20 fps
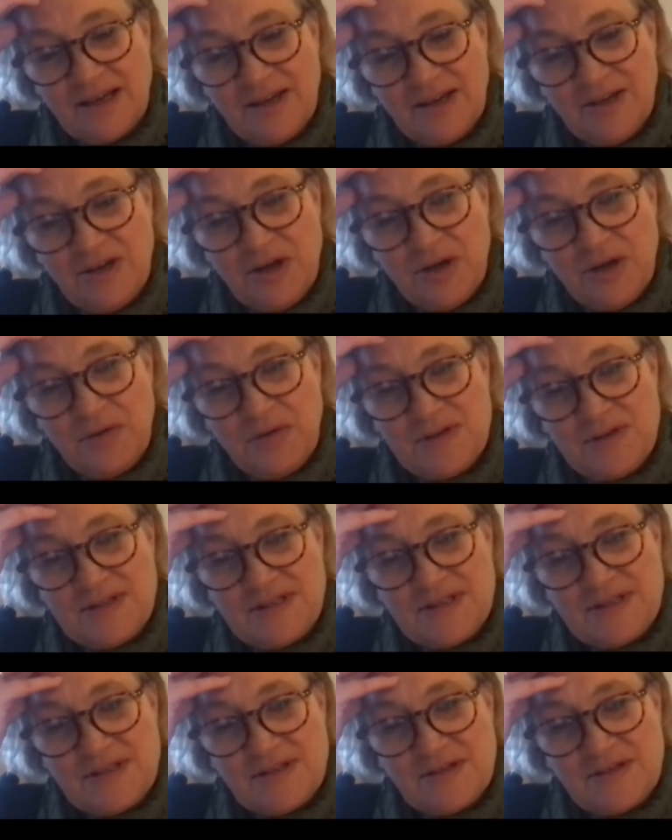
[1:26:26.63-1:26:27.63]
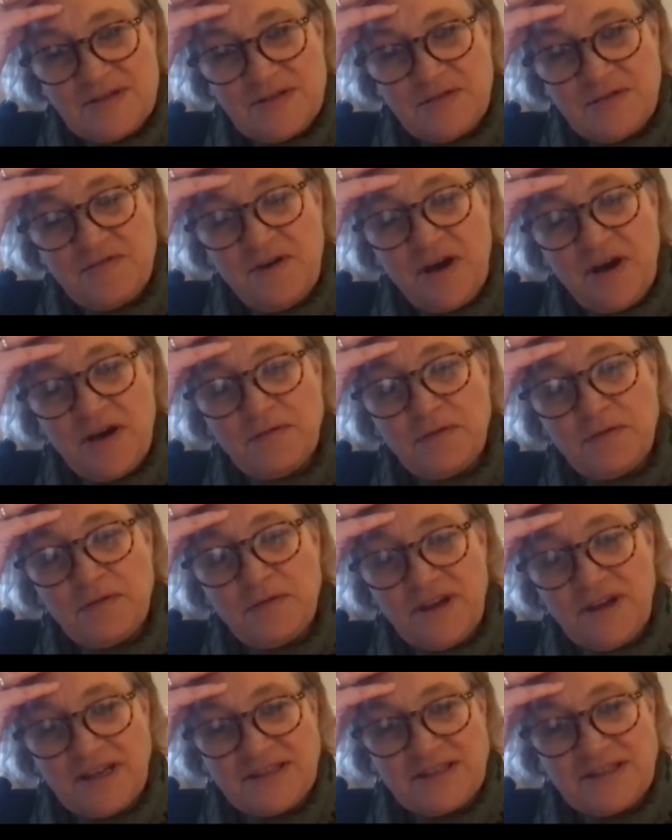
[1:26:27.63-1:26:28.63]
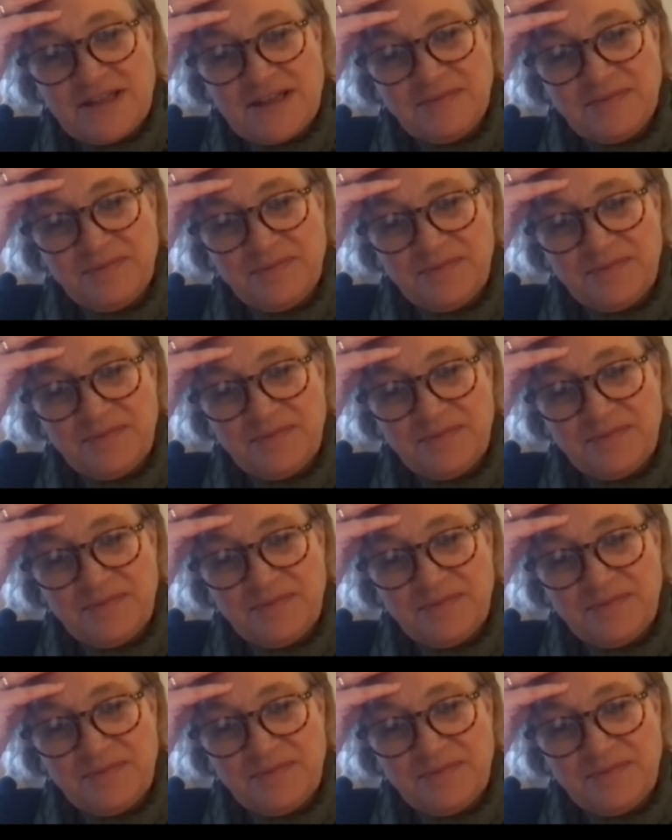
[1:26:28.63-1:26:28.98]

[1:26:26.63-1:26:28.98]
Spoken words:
its survival factor.